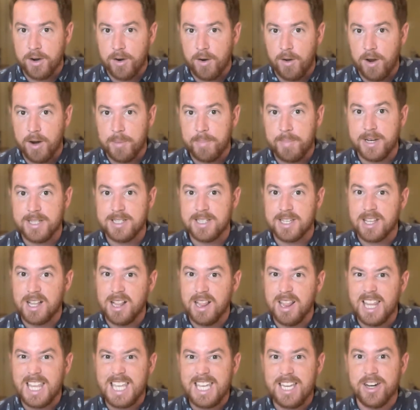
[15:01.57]
on it, but it's a
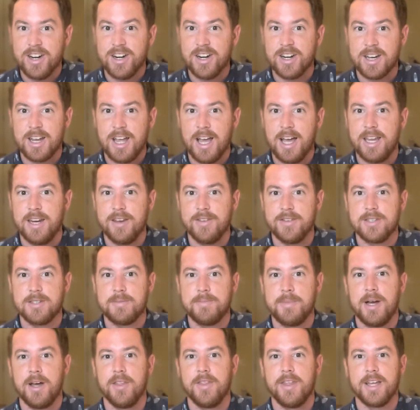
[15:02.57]
cleaner kind of
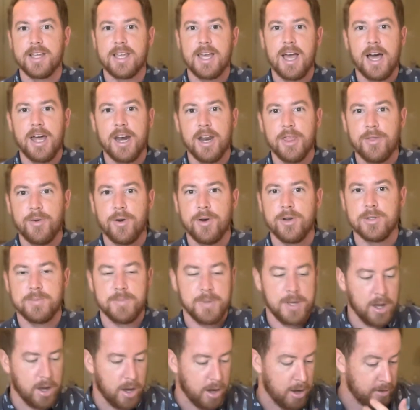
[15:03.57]
smell that kind of throws
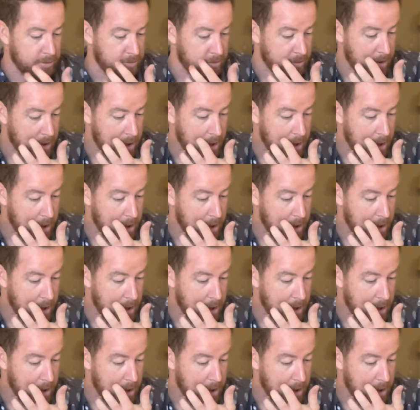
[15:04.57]
me off.